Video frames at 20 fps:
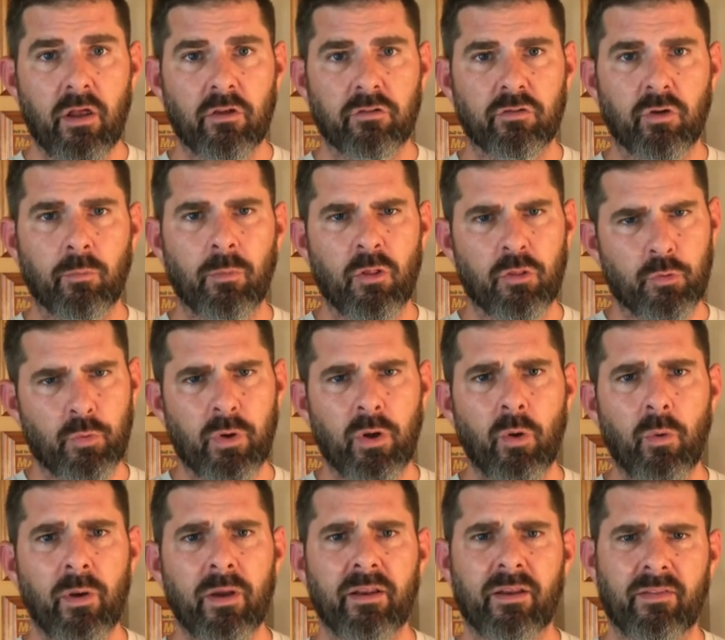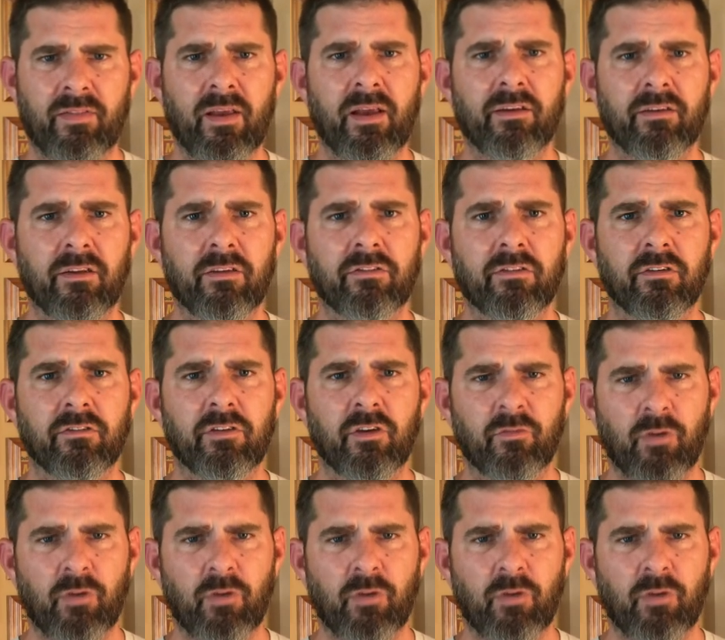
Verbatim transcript: So, but 308 at that distance,